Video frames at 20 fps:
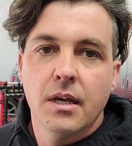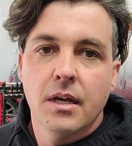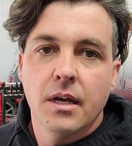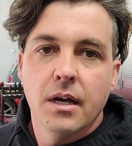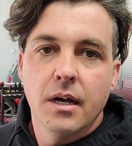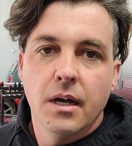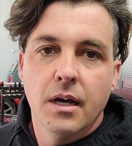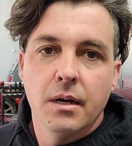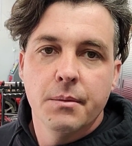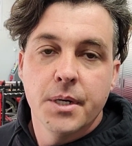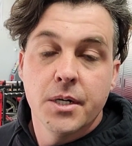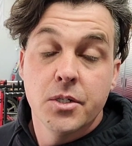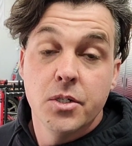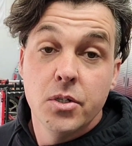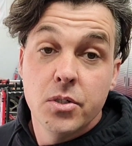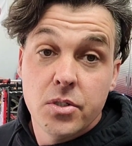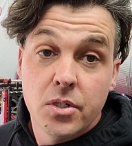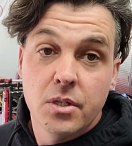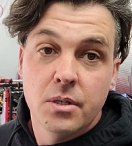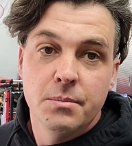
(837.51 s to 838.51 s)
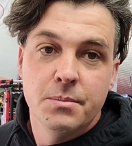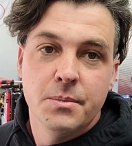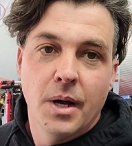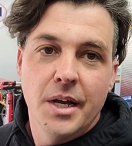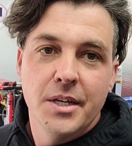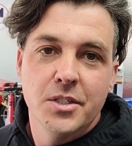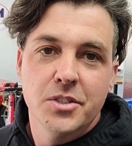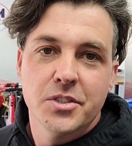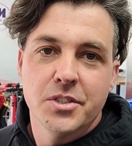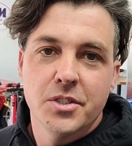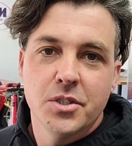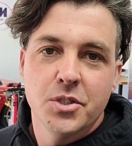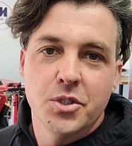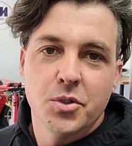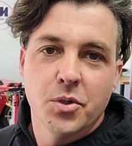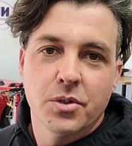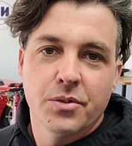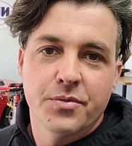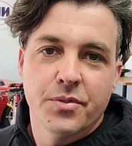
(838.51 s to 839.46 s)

But on YouTube, I usually do shorter